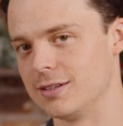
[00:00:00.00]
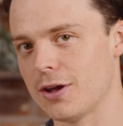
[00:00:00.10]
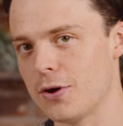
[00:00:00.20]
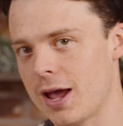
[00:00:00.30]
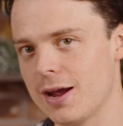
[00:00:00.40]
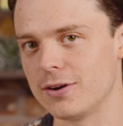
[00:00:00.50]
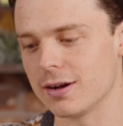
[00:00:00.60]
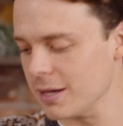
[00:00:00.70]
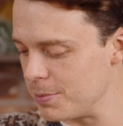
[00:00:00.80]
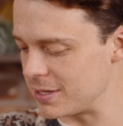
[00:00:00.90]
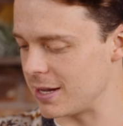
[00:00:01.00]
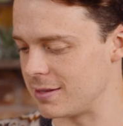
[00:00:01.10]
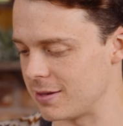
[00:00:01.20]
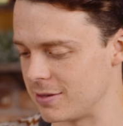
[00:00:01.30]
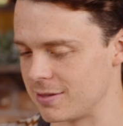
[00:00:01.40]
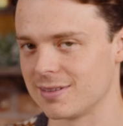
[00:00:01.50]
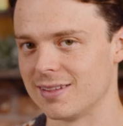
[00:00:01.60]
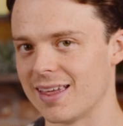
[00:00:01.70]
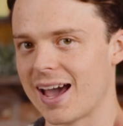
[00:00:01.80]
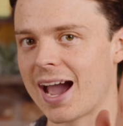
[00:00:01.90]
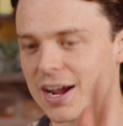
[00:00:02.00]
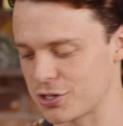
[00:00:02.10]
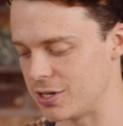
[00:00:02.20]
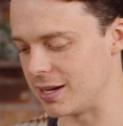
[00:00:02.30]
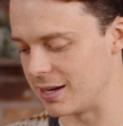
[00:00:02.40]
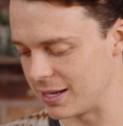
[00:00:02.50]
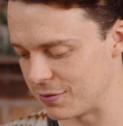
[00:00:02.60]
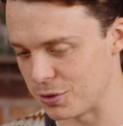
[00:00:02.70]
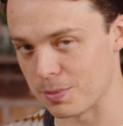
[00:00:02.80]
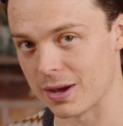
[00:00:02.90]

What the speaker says: don't hate on ugly potatoes. They're actually going to give you